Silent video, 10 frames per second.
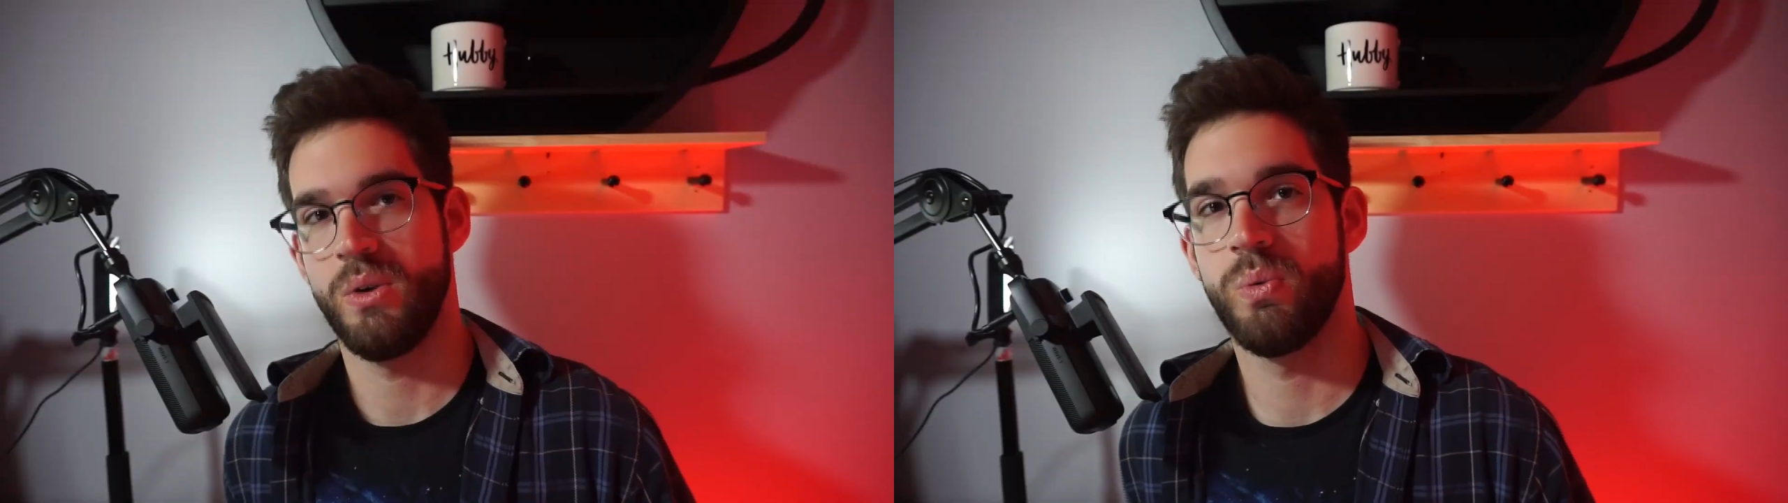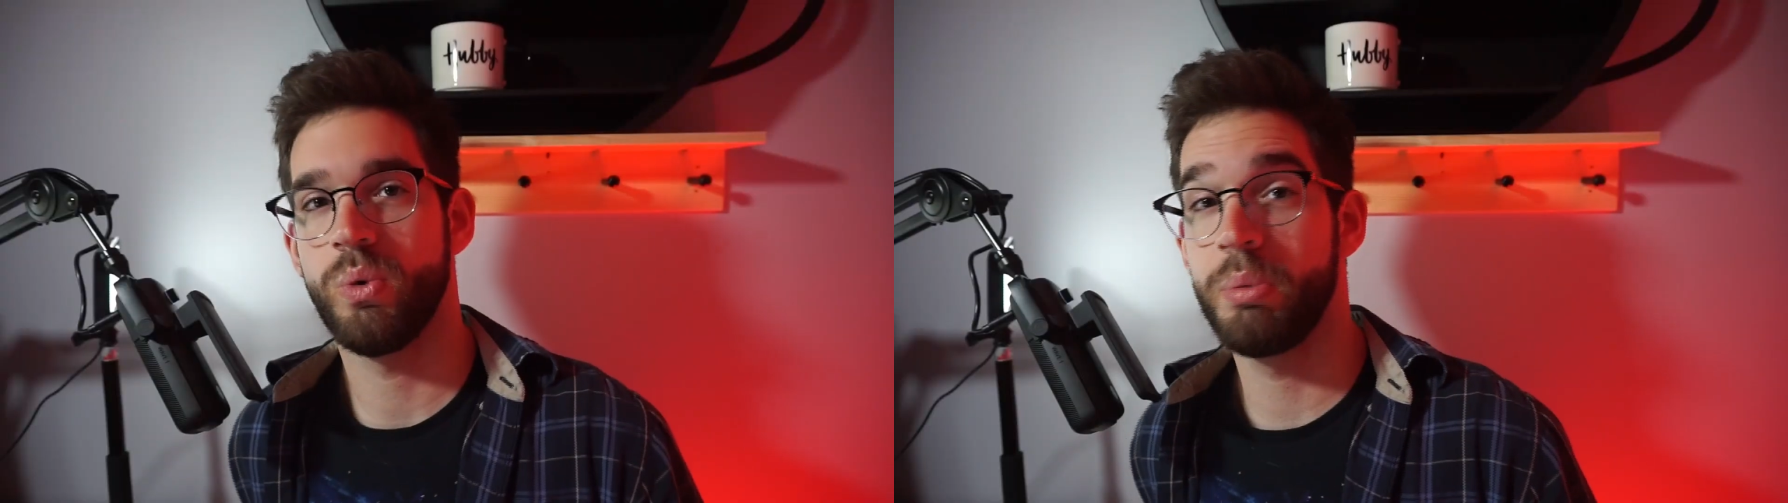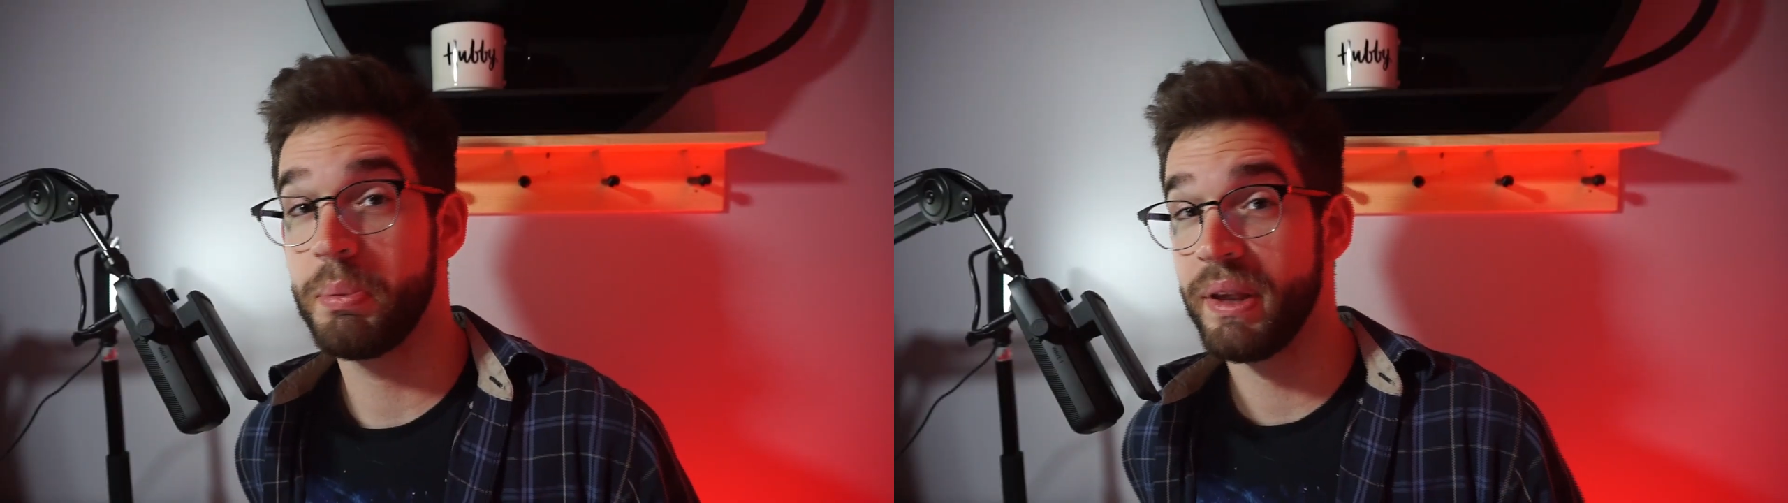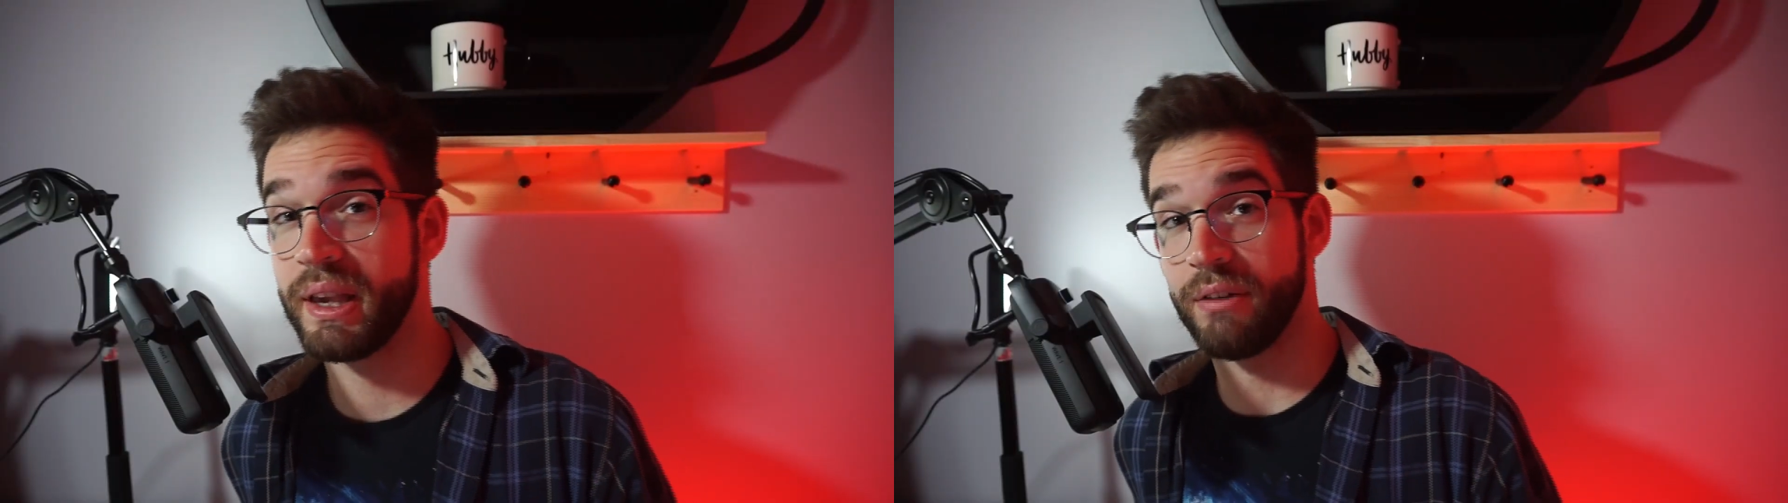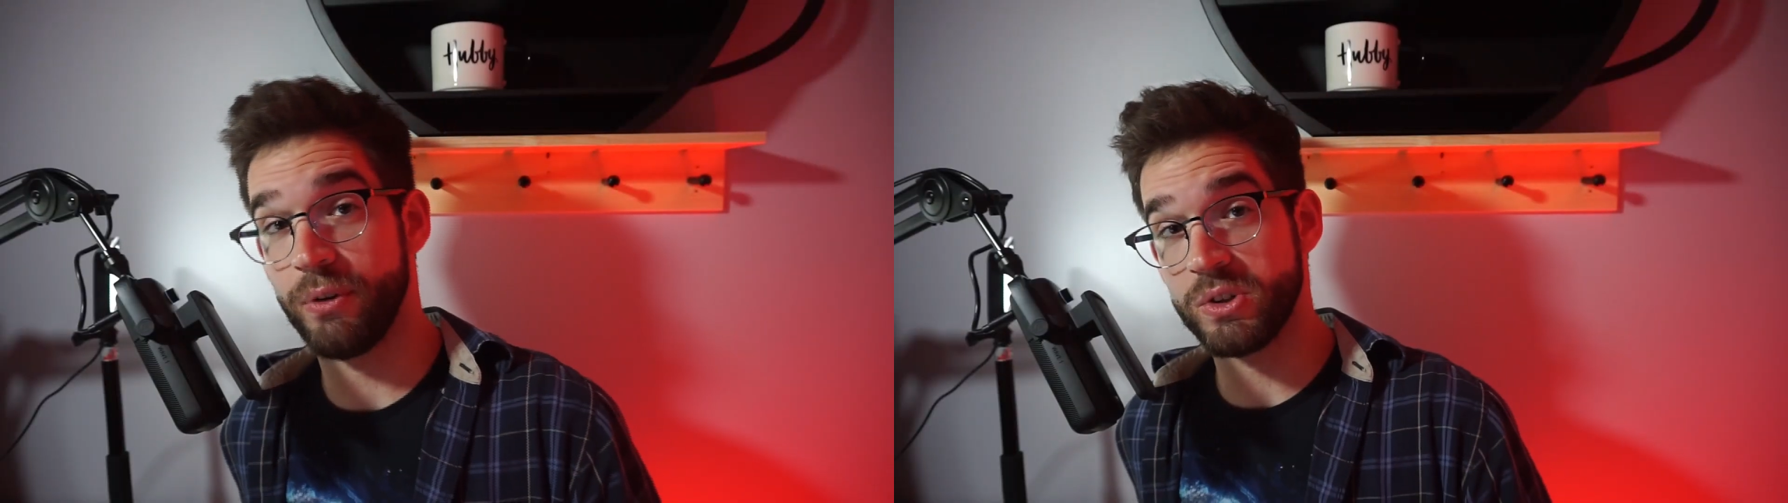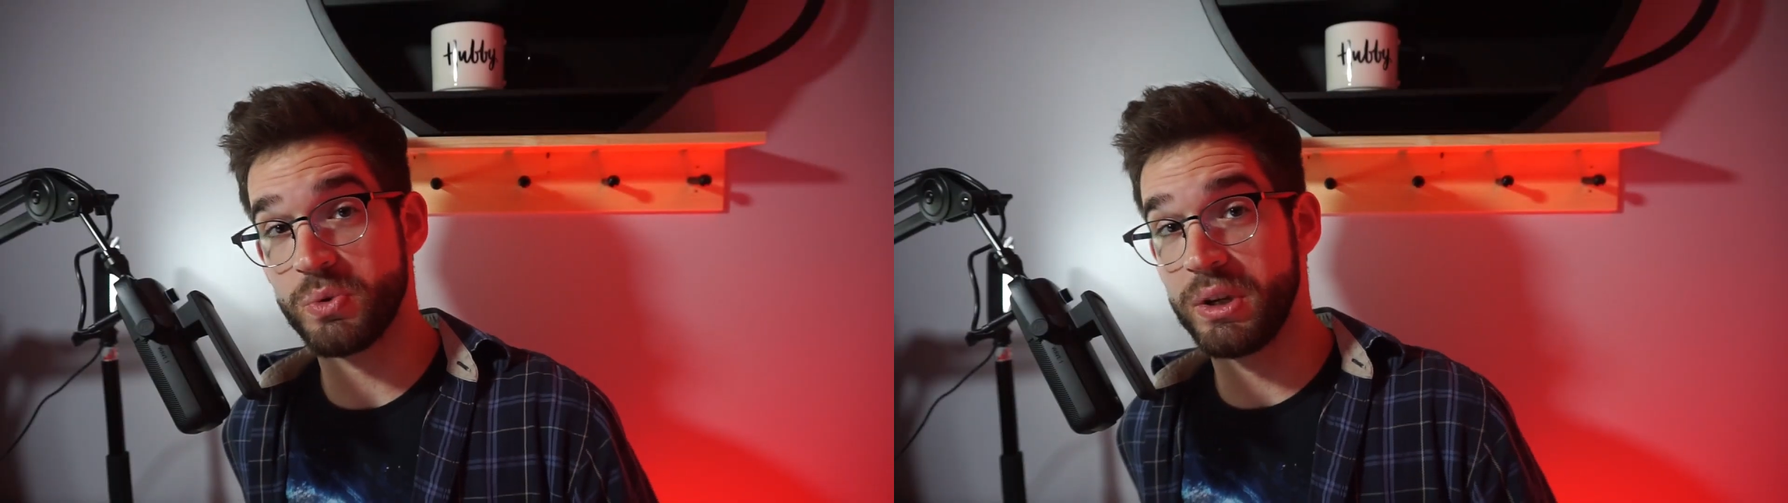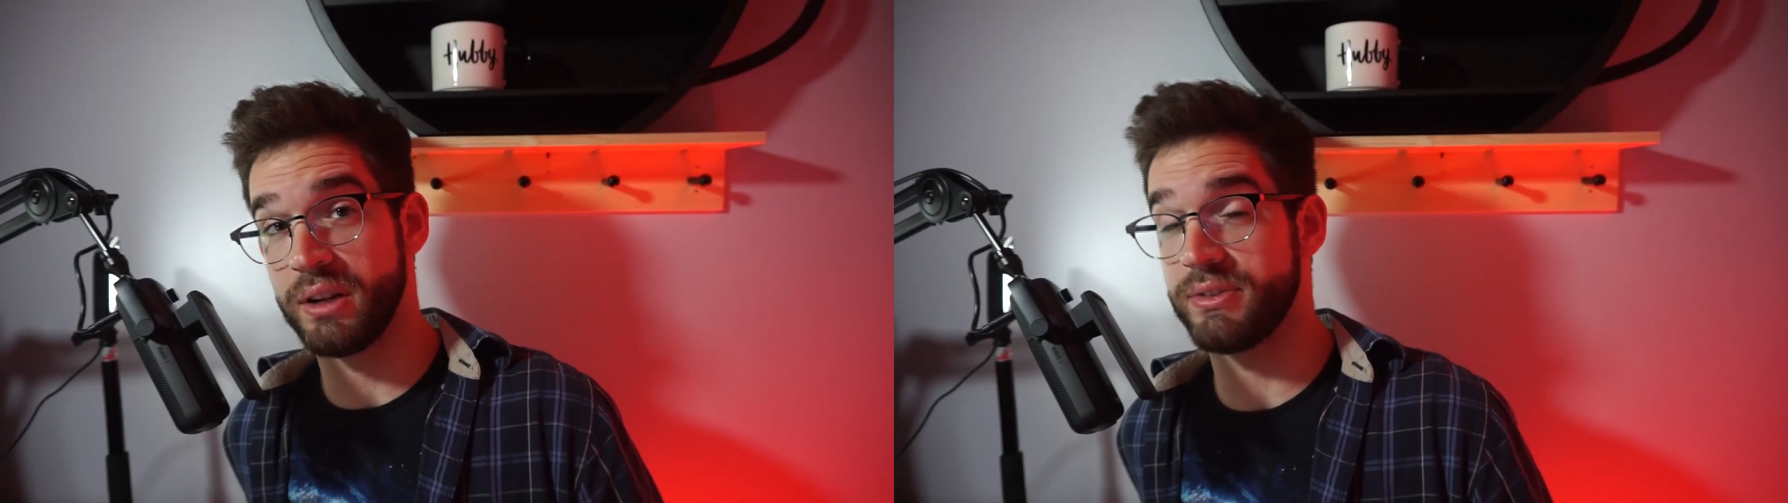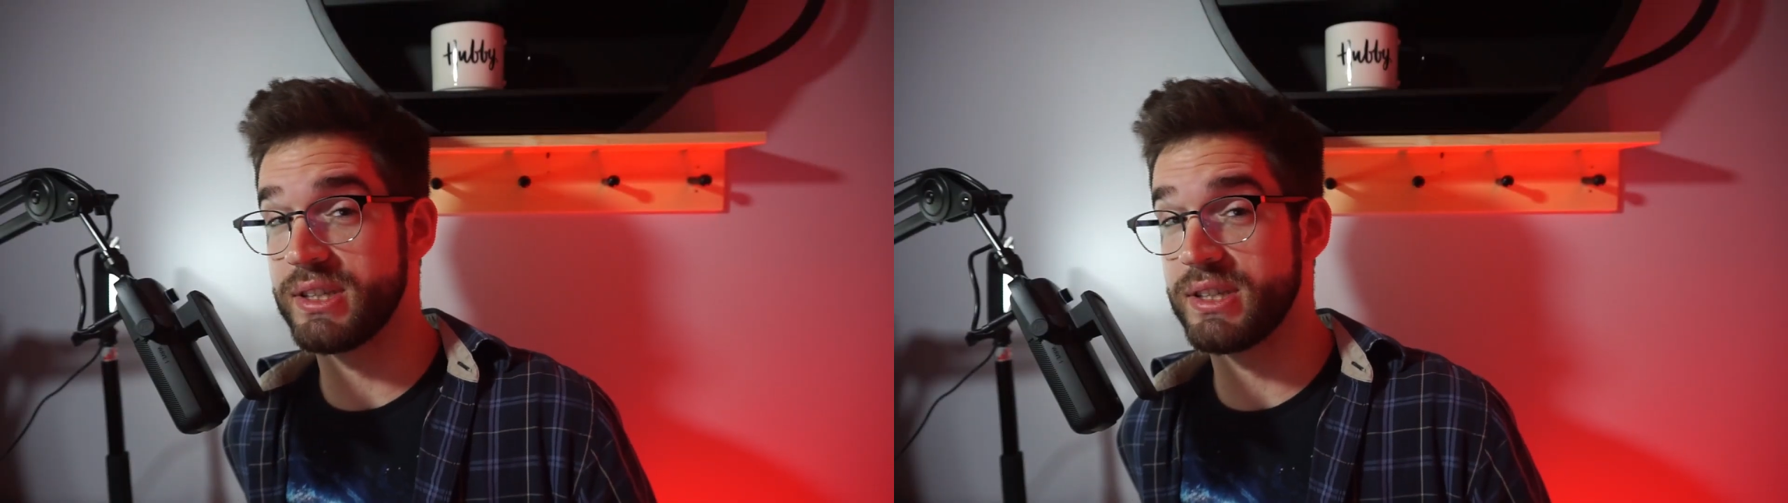We'll be playing a full suite of